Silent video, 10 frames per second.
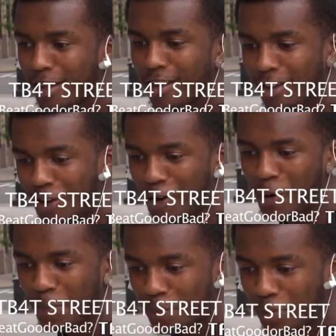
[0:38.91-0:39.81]

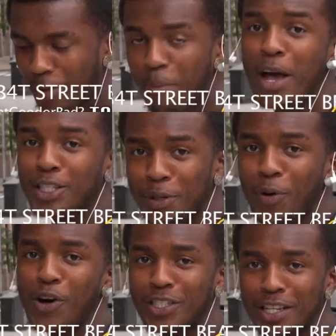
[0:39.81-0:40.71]
And
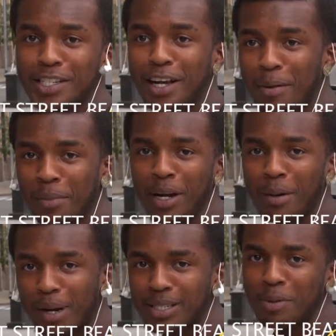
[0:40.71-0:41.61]
basketball season coming
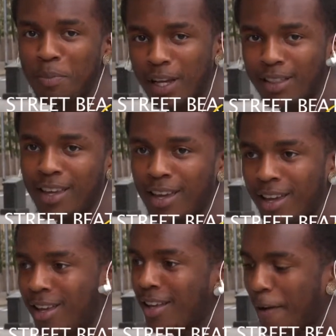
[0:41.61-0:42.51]
up, that's a big
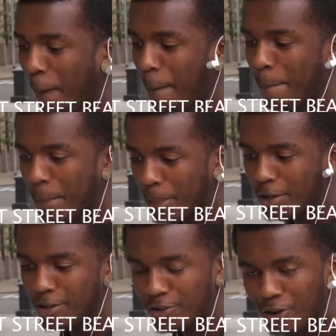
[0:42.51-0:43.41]
thing,
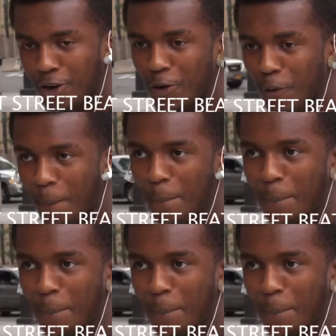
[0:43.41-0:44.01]
you know.